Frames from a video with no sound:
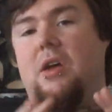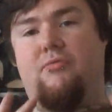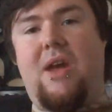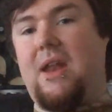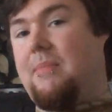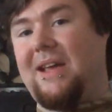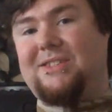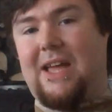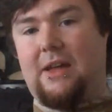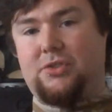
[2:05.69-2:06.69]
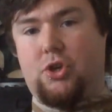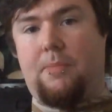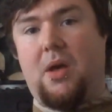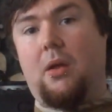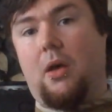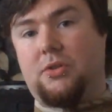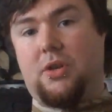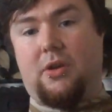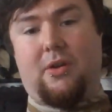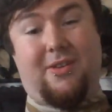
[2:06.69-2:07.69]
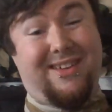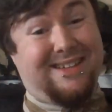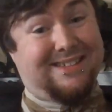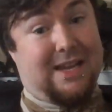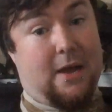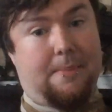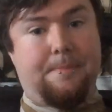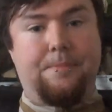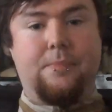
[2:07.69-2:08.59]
it really makes that job a lot easier.